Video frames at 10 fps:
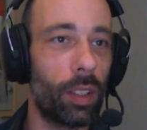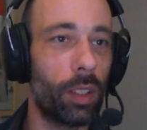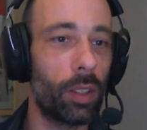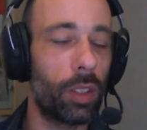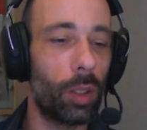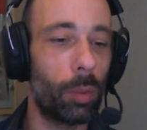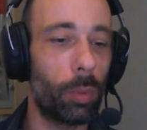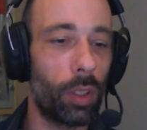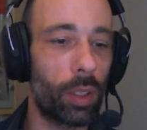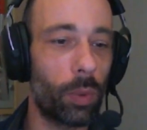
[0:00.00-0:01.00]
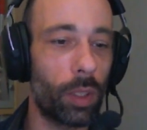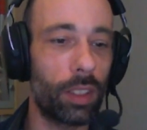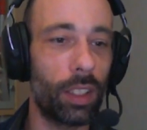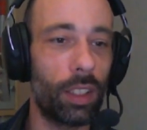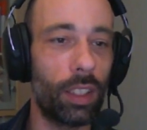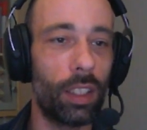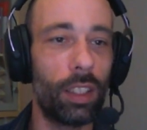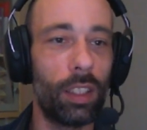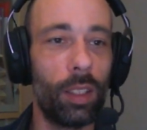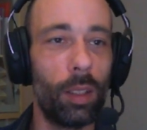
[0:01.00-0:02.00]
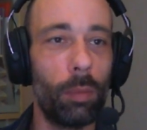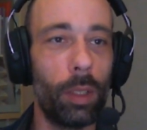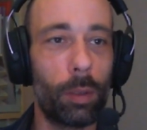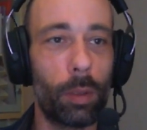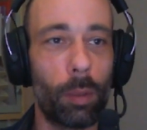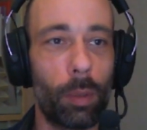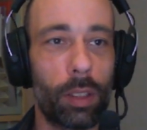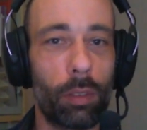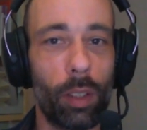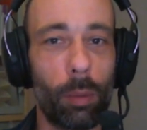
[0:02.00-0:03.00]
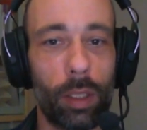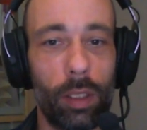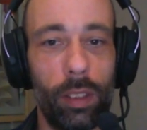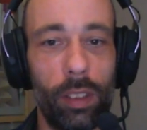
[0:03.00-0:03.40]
YouTube or Twitch, then please press the follow button